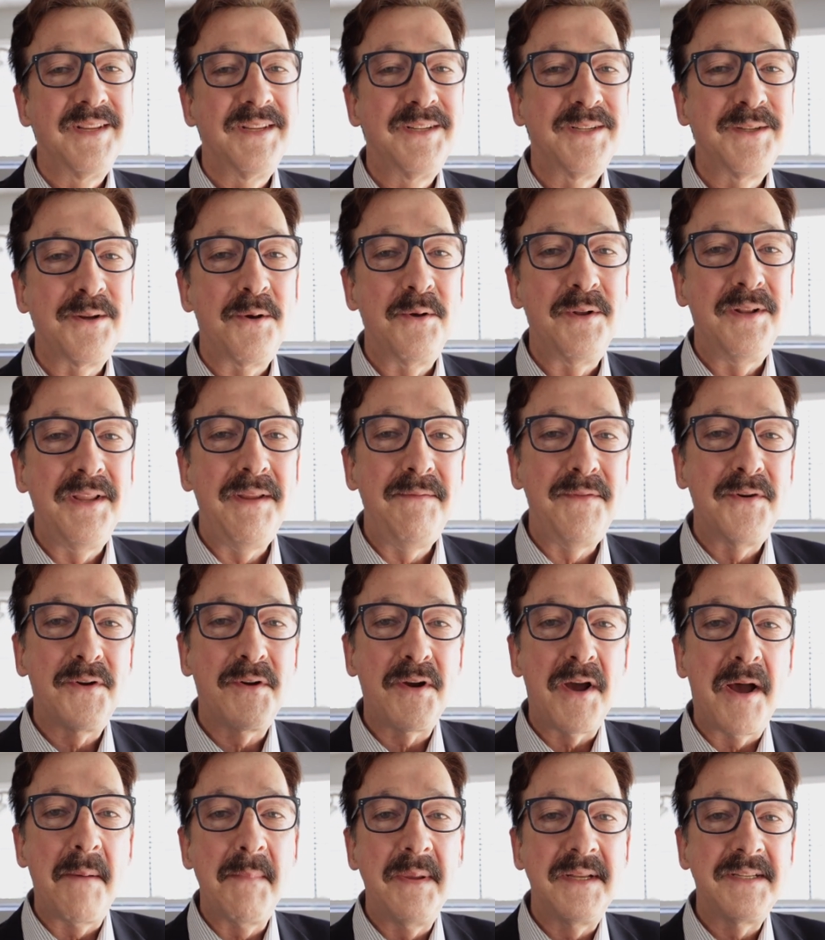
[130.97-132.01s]
So leave your
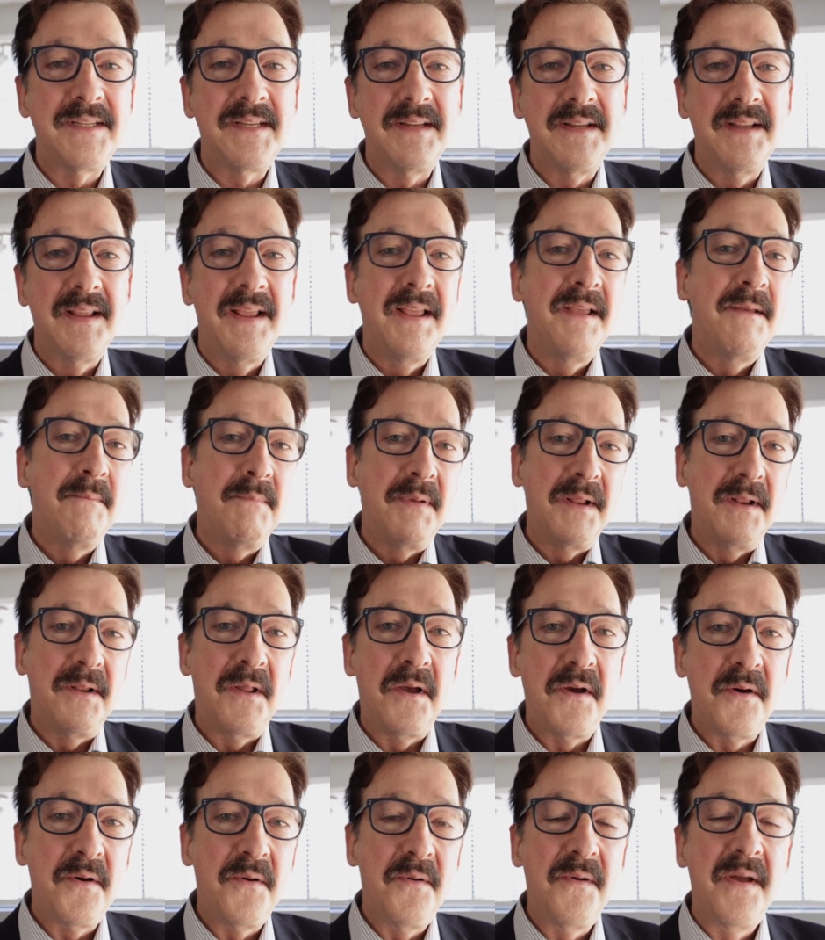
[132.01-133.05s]
comments
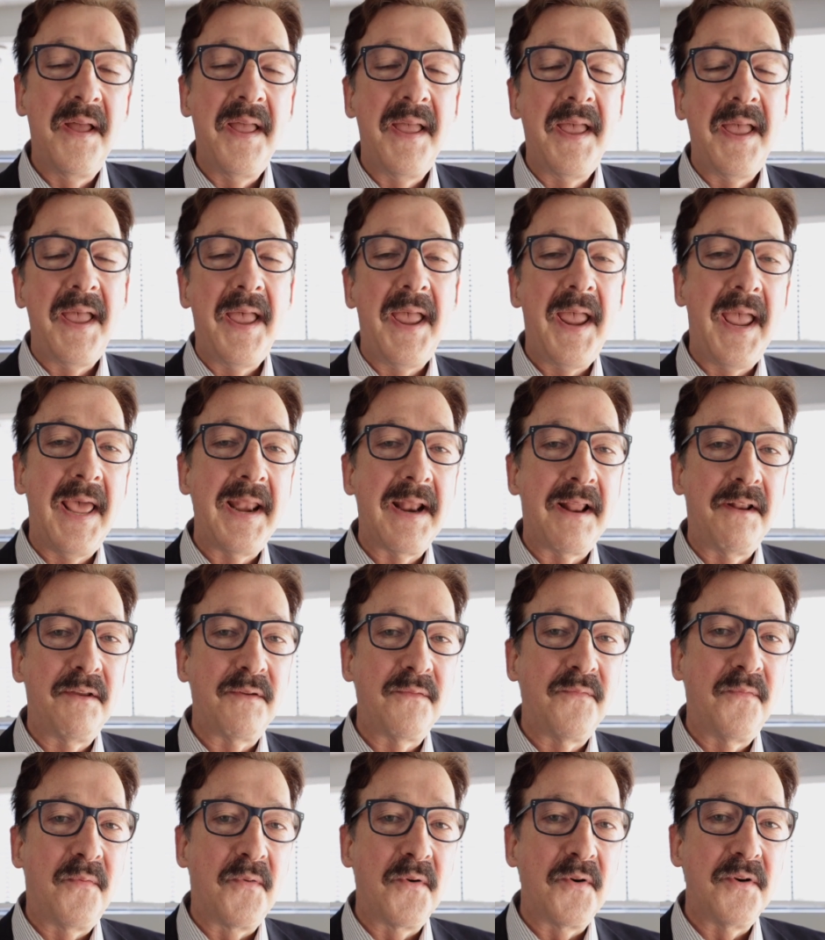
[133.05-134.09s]
below and I look
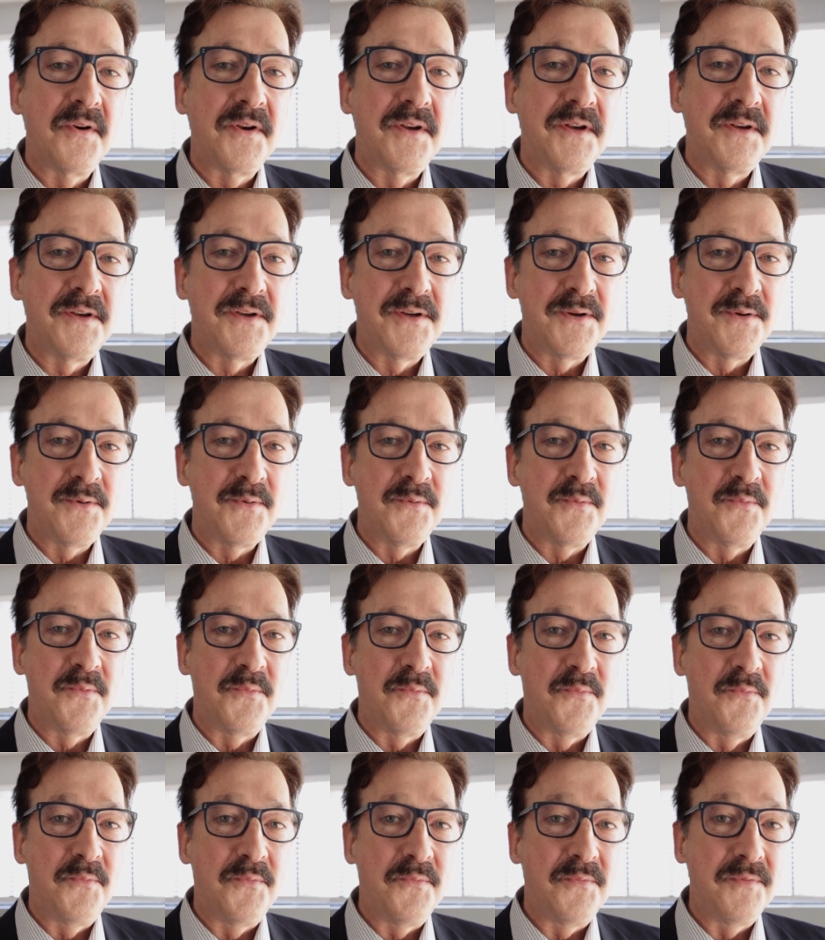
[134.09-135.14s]
forward to
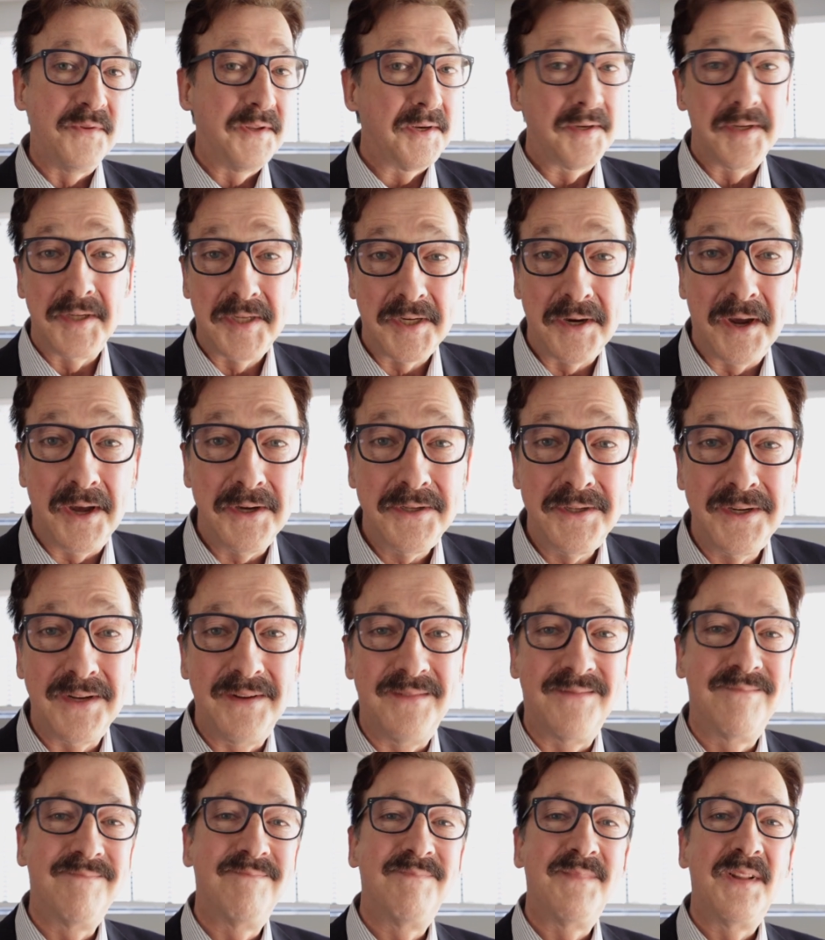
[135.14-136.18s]
the discussion.
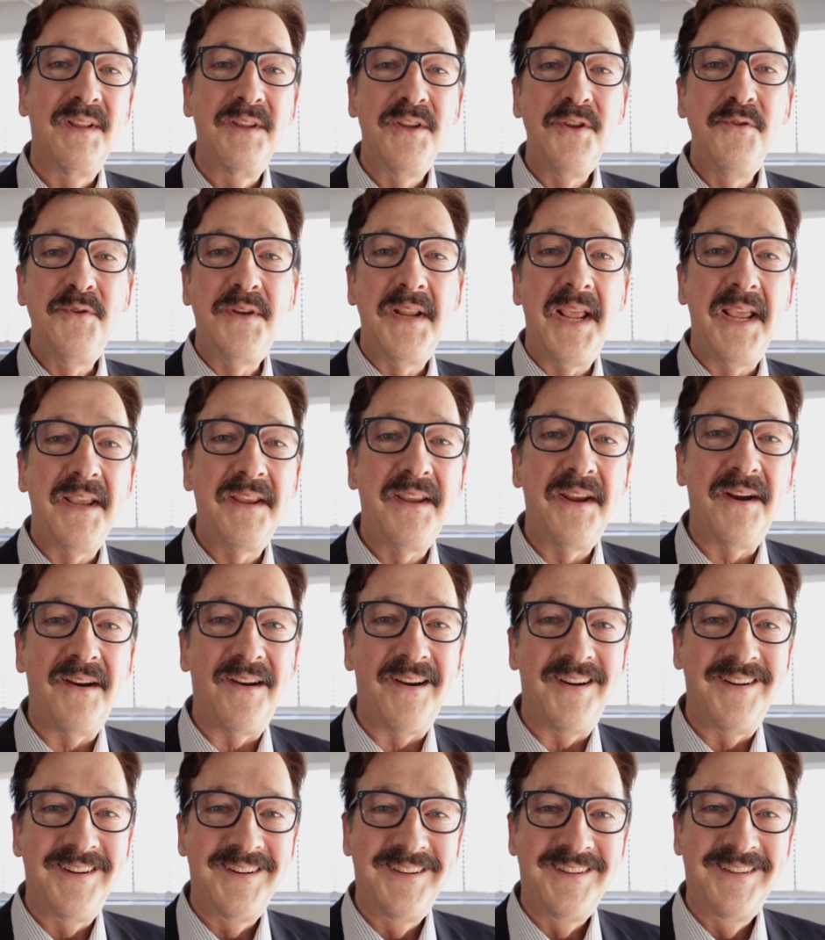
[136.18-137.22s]
You take care.